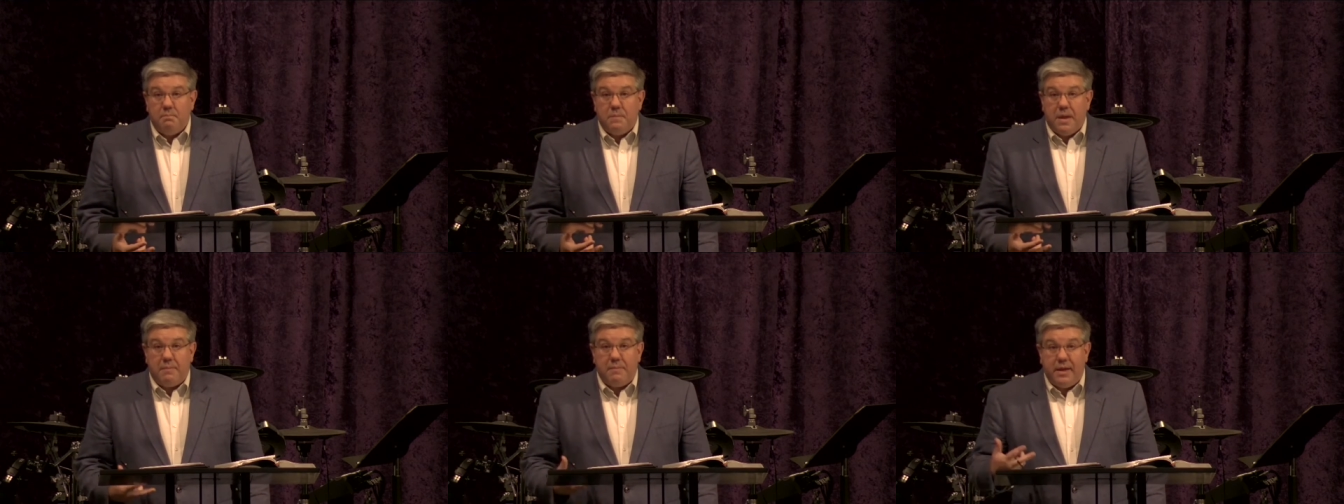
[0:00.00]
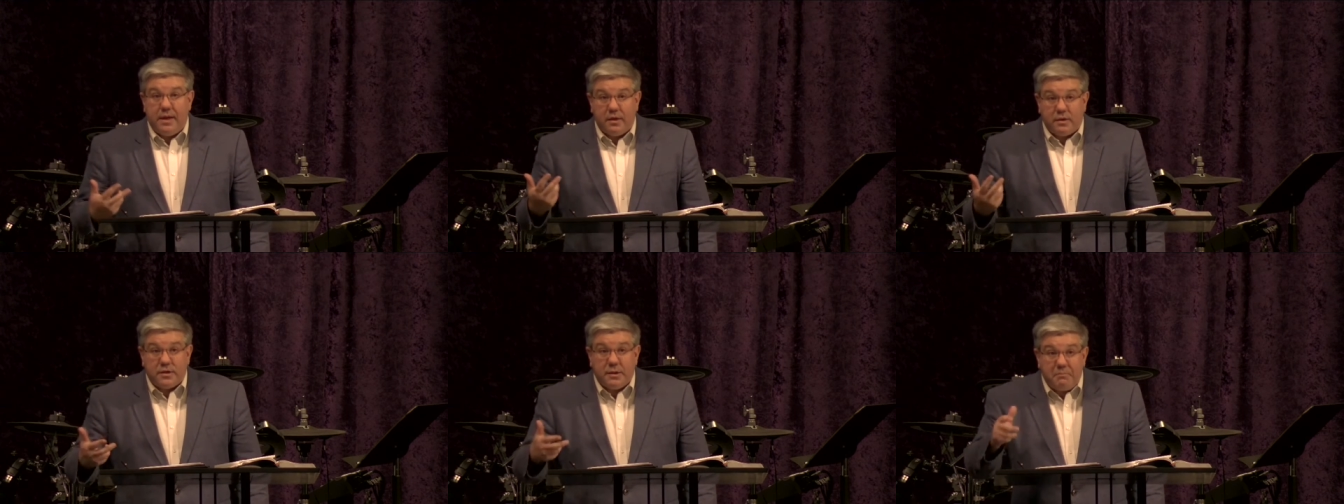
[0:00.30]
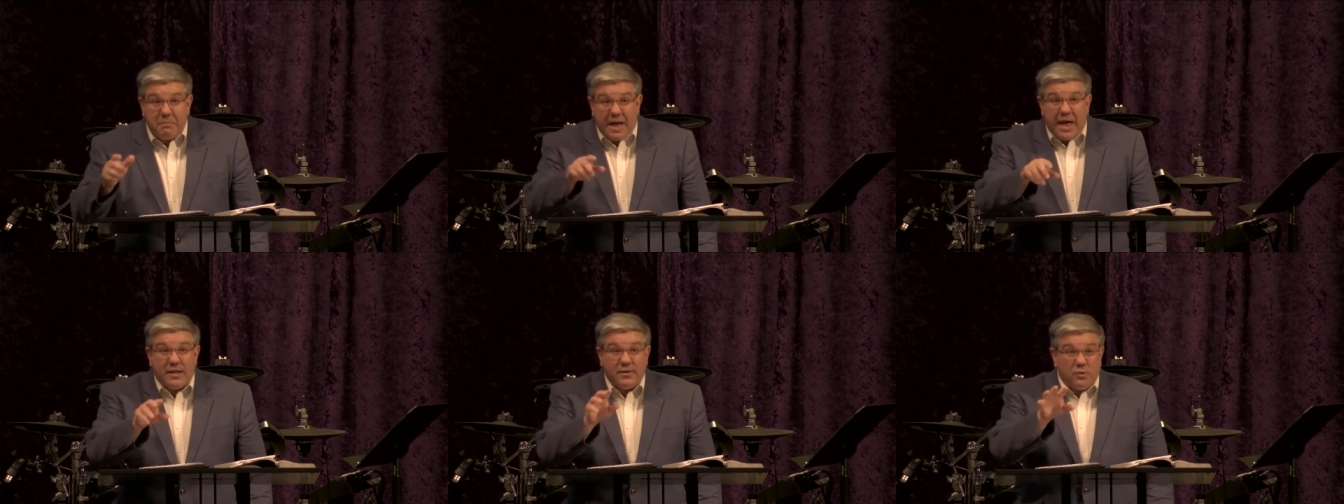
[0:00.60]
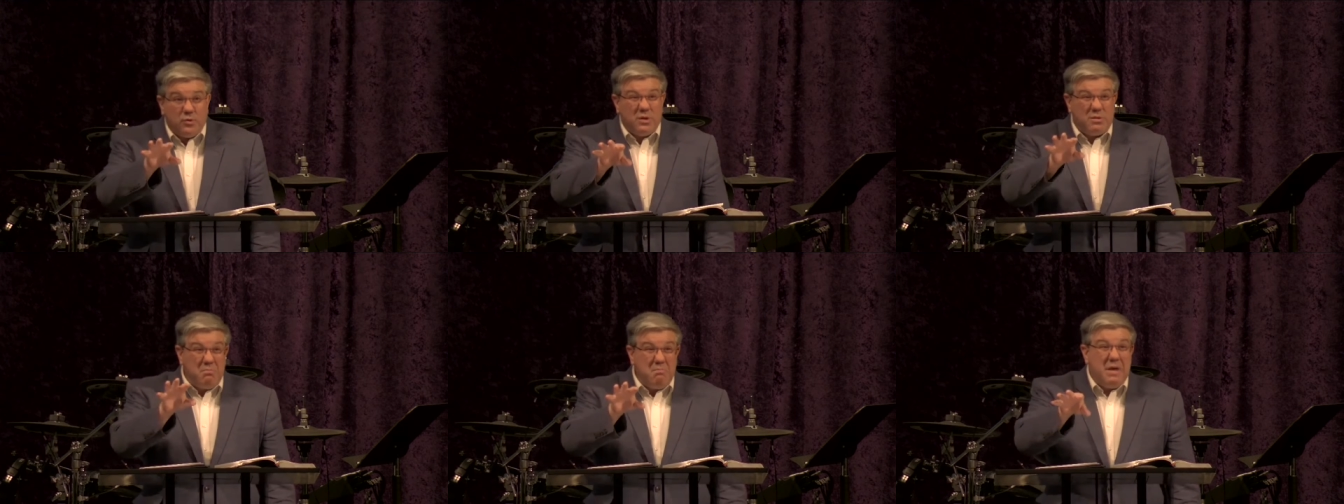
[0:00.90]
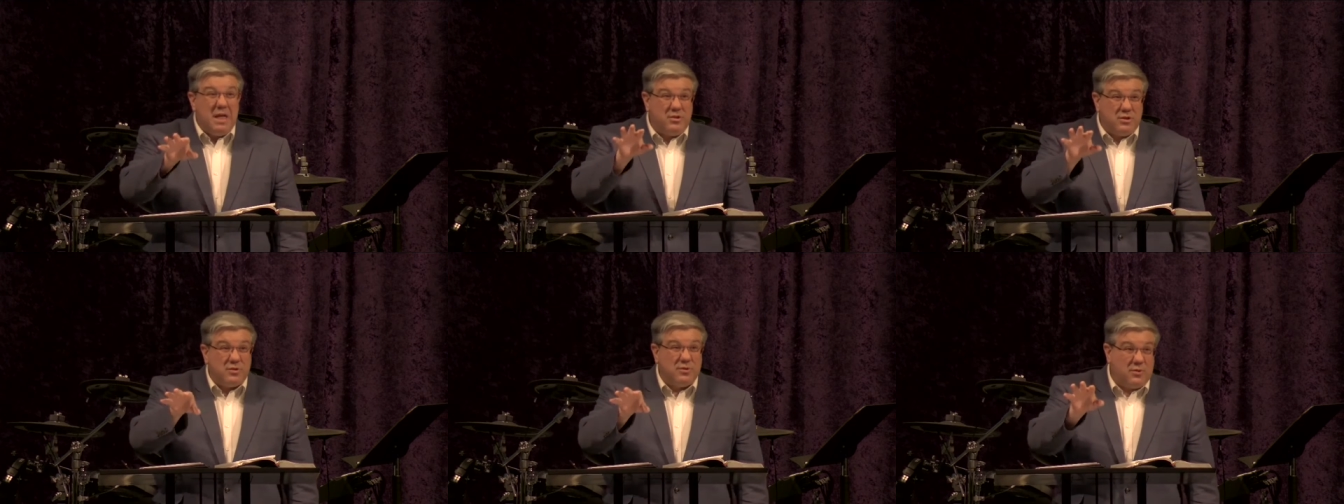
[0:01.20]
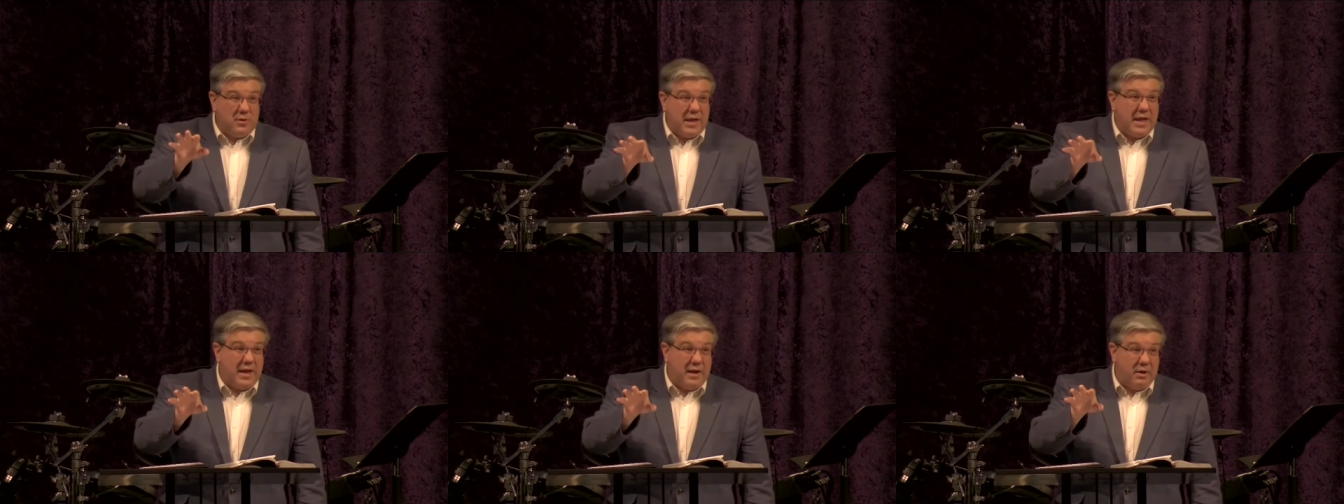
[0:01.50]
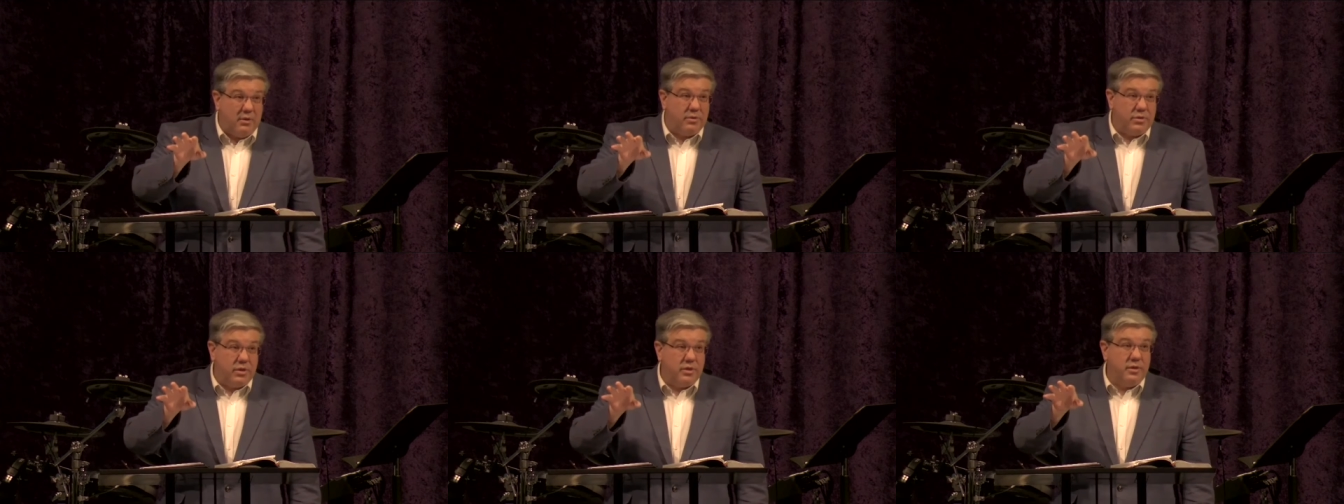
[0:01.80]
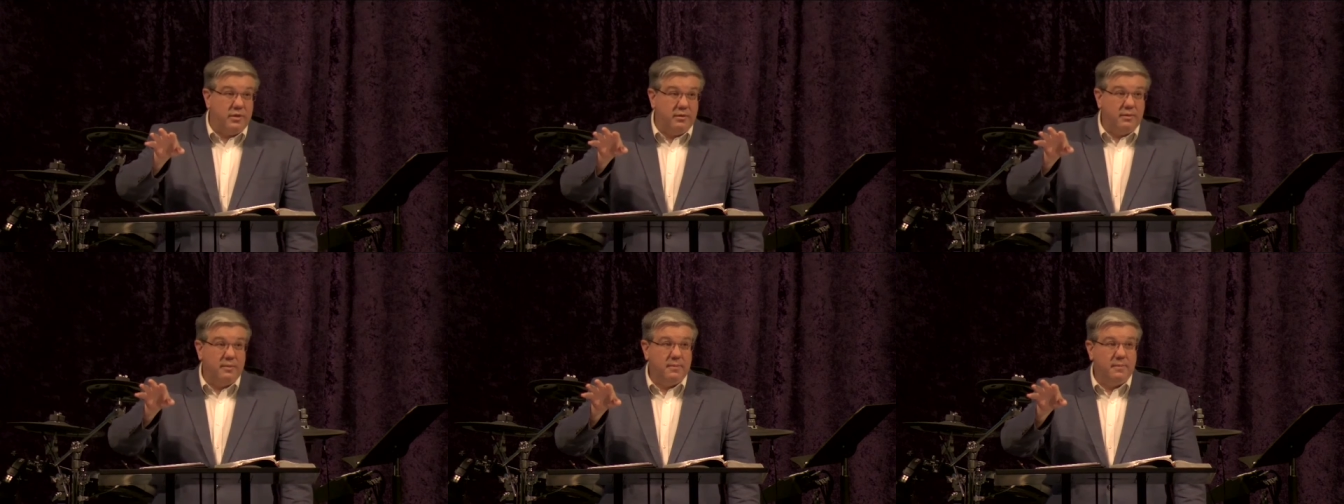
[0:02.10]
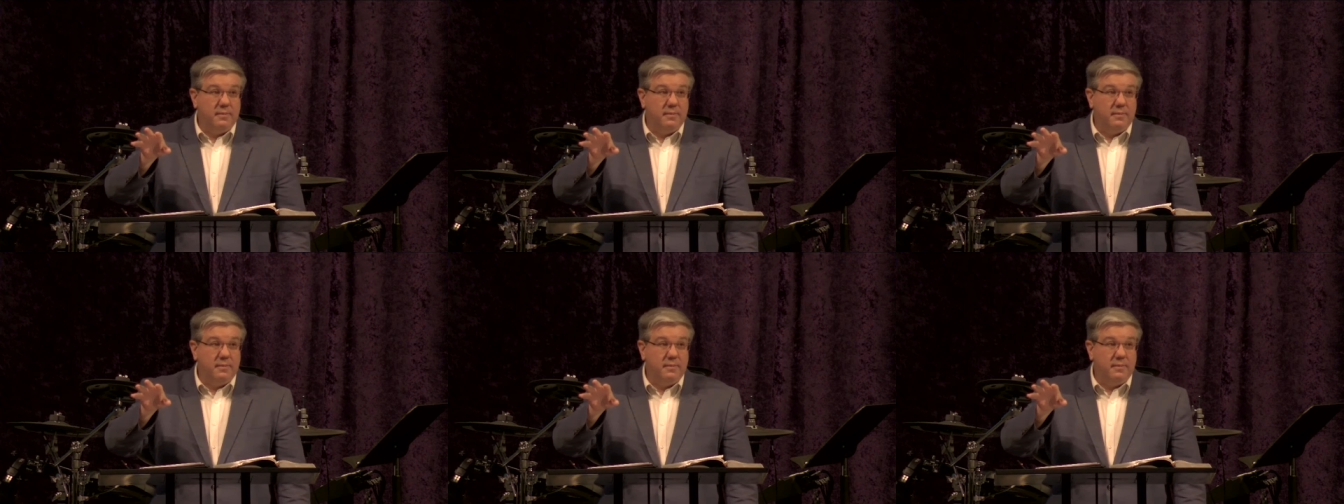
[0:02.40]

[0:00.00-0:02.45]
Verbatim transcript: Maybe it's a battle with mental health,